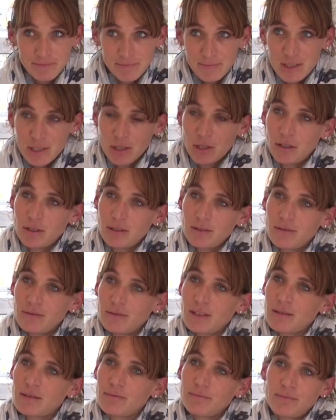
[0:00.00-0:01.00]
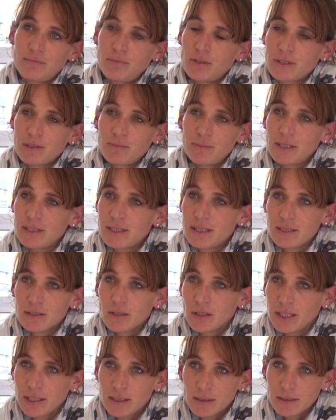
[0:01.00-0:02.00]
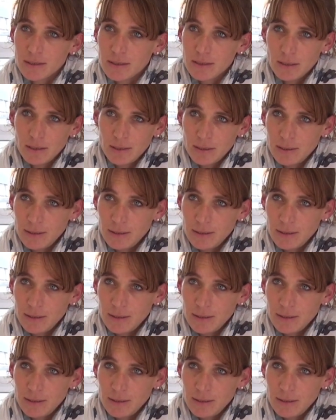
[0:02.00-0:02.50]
So the possibilities are endless.